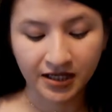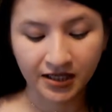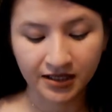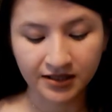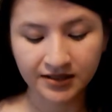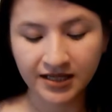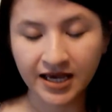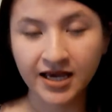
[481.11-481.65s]

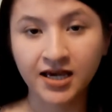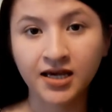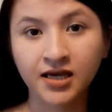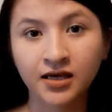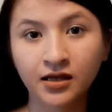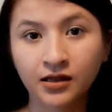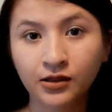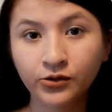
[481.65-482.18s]
is
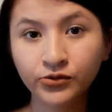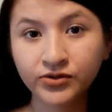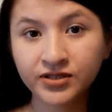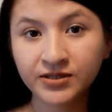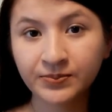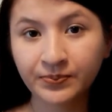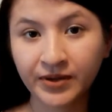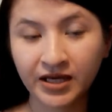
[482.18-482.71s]
a
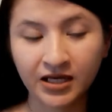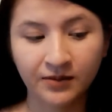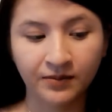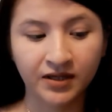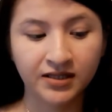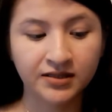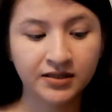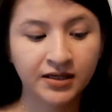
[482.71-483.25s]
loose
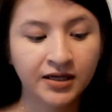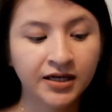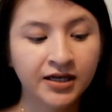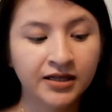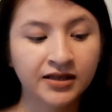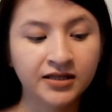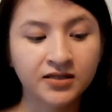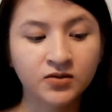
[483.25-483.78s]
pigment.
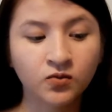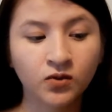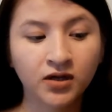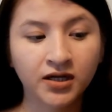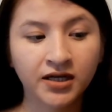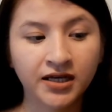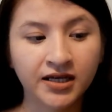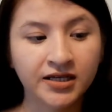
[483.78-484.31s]
This
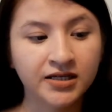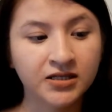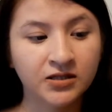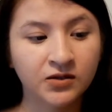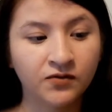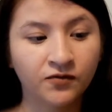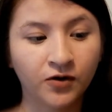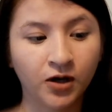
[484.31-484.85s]
one
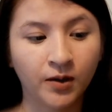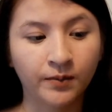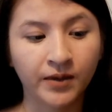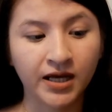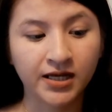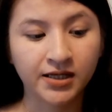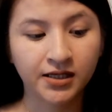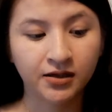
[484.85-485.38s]
is from
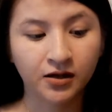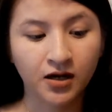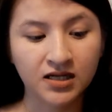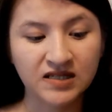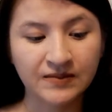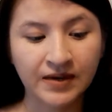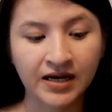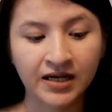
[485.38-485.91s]
Naked
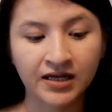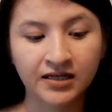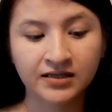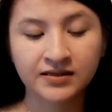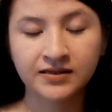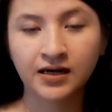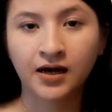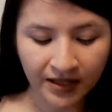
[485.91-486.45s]

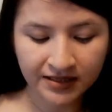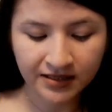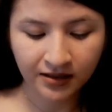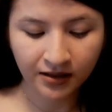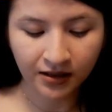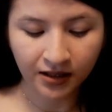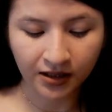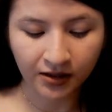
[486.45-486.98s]
Cosmetics.
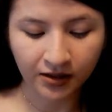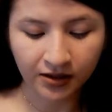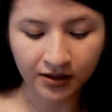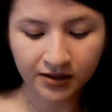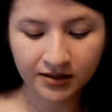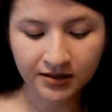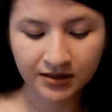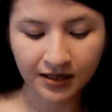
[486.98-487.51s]
Basically
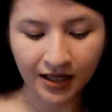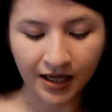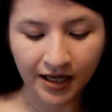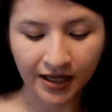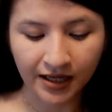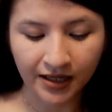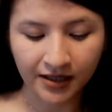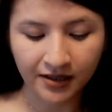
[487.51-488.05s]
looks
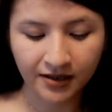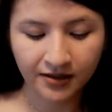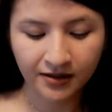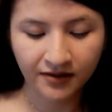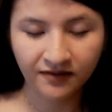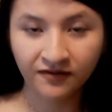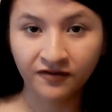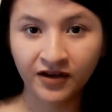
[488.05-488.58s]
like
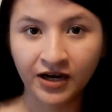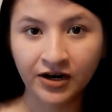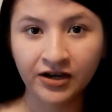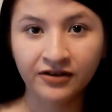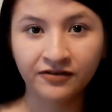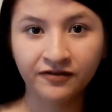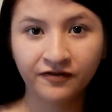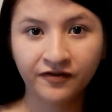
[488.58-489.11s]

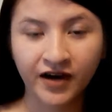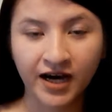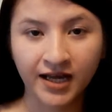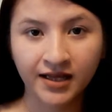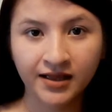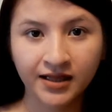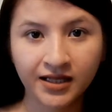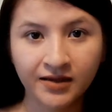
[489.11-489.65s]
very
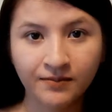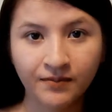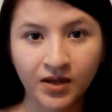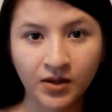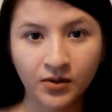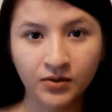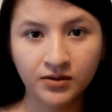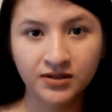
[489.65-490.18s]
finely
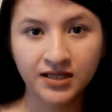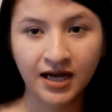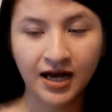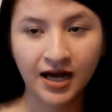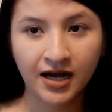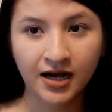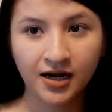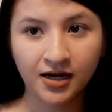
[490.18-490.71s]
milled
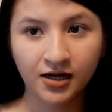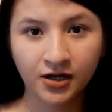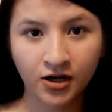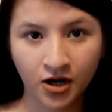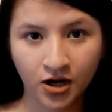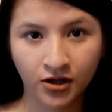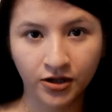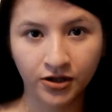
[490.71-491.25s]

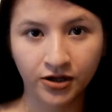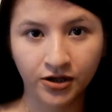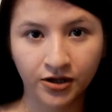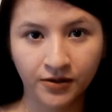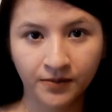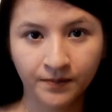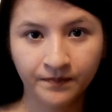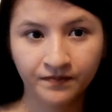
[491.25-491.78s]
color